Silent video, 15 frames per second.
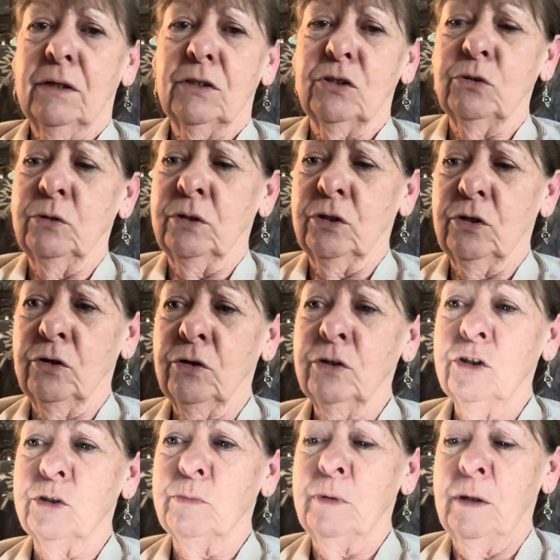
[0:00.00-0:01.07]
to
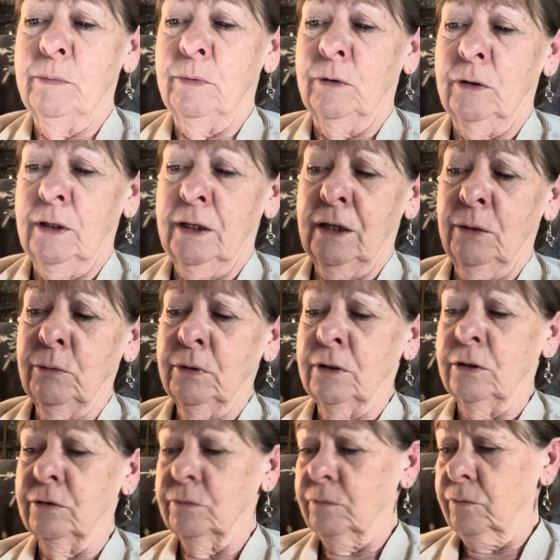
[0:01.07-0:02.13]
encourage people. And I want
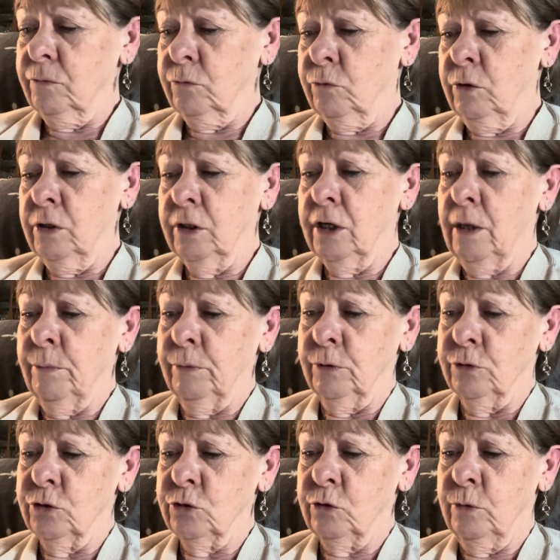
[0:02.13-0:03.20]
to read a couple
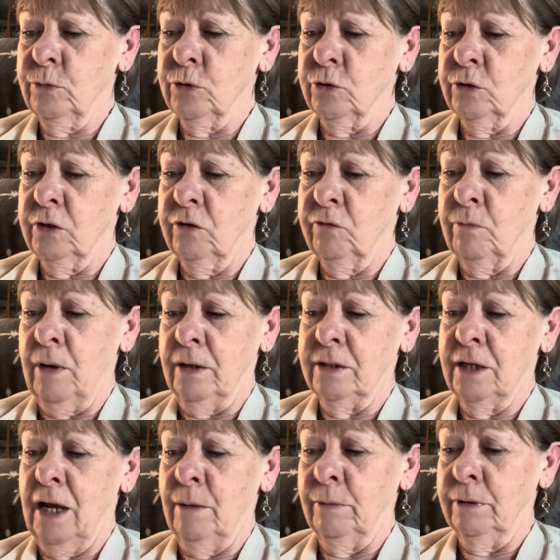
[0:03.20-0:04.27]
of scriptures if my
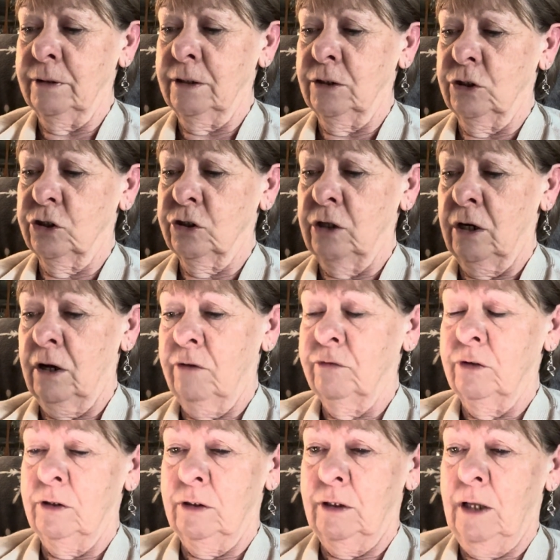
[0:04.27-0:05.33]
tablet didn't shut off
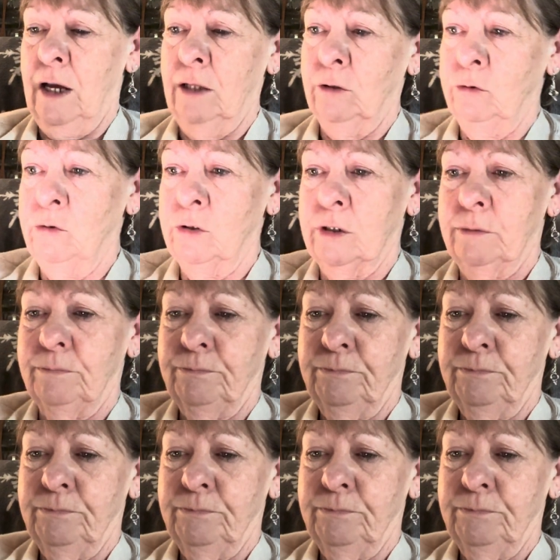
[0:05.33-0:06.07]
and I lose it.